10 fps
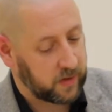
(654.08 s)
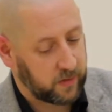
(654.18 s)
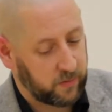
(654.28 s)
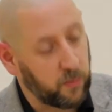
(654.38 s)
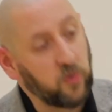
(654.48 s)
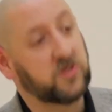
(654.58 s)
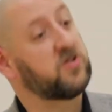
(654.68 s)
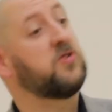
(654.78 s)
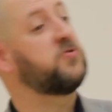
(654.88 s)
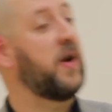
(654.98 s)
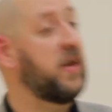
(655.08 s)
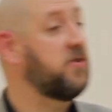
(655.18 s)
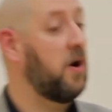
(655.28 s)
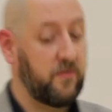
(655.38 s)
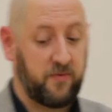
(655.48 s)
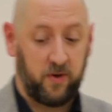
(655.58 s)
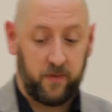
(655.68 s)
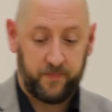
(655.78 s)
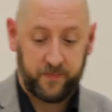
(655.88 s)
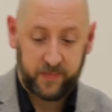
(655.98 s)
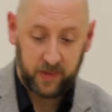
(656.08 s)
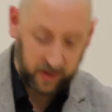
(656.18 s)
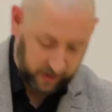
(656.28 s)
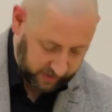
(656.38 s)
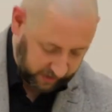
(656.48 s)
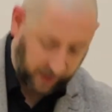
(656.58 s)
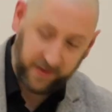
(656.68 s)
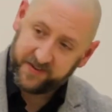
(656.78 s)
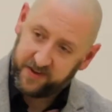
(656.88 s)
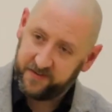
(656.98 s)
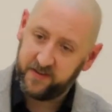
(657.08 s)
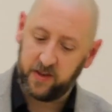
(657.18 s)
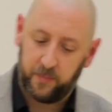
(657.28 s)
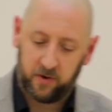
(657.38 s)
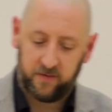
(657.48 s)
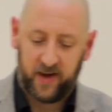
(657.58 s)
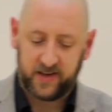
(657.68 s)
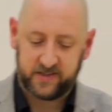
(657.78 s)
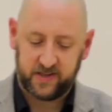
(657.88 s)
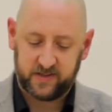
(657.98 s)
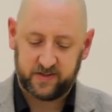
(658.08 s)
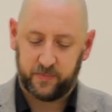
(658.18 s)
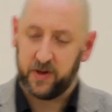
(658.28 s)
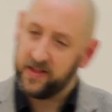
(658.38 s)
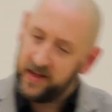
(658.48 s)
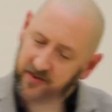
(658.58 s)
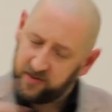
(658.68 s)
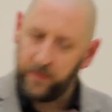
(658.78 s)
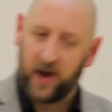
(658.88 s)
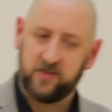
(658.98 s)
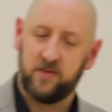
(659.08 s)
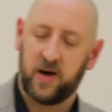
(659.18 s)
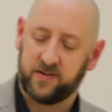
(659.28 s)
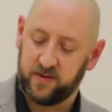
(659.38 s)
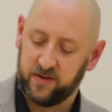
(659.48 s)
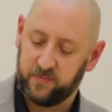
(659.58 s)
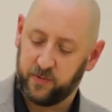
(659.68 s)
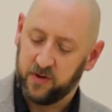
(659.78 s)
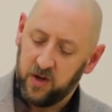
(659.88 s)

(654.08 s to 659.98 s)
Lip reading: But Moses also had a downfall. And this isn't in the book of Exodus, but it leads us back to Exodus. But